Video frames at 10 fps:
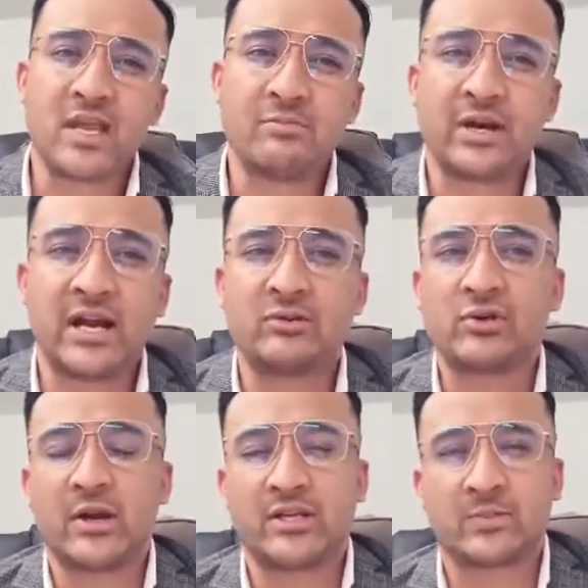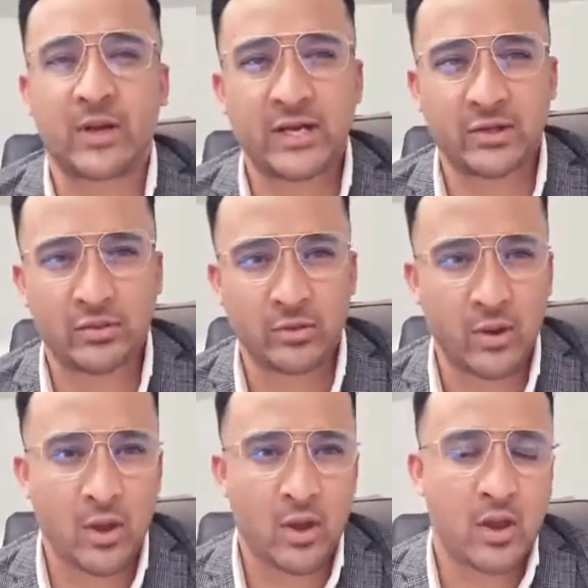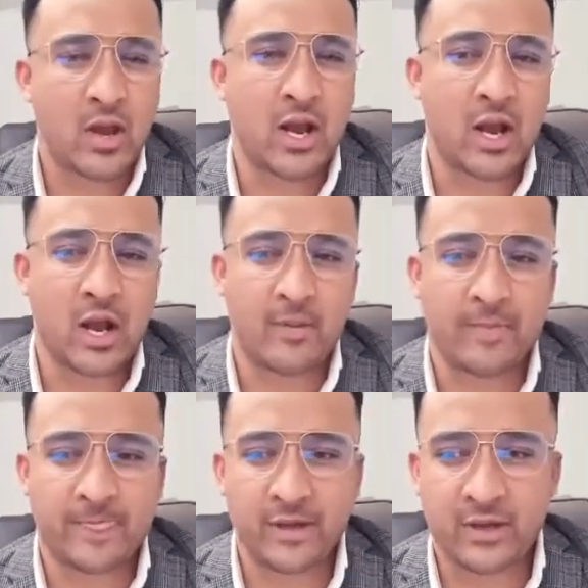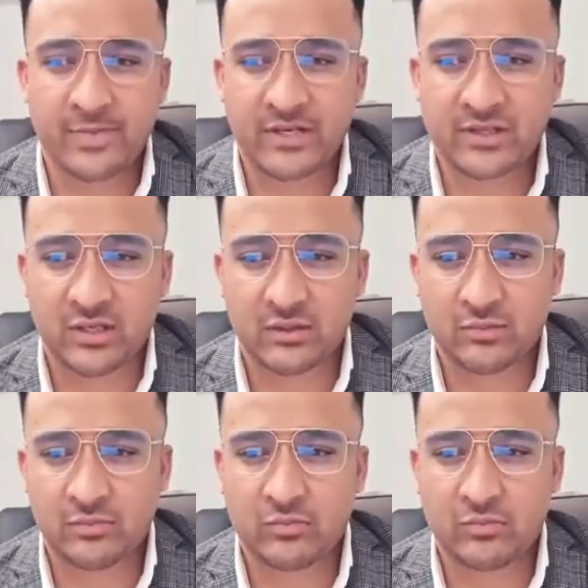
But I'll try to explain you, based on